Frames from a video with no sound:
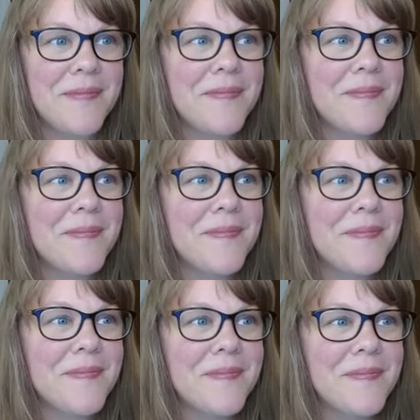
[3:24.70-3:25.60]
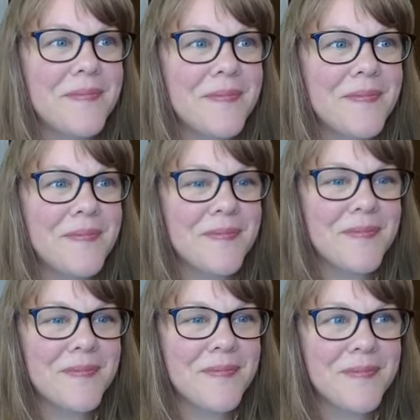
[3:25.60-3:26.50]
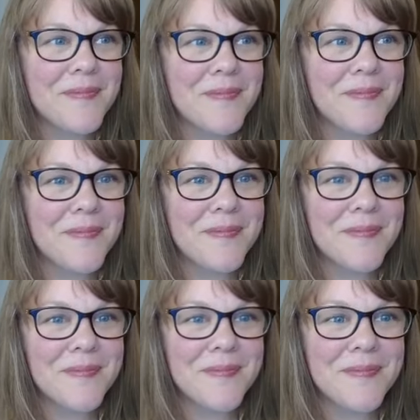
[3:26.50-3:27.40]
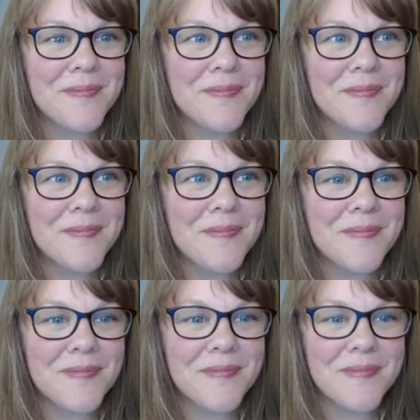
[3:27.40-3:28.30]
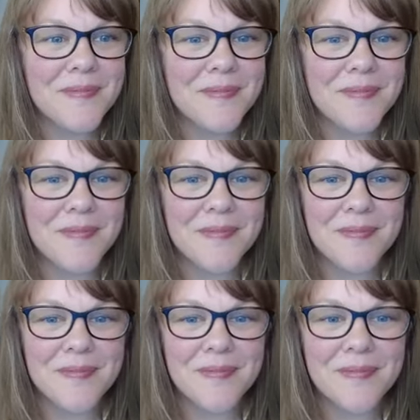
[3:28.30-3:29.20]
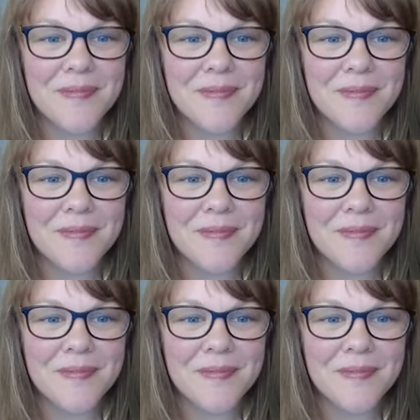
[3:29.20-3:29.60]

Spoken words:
Nobody speaks.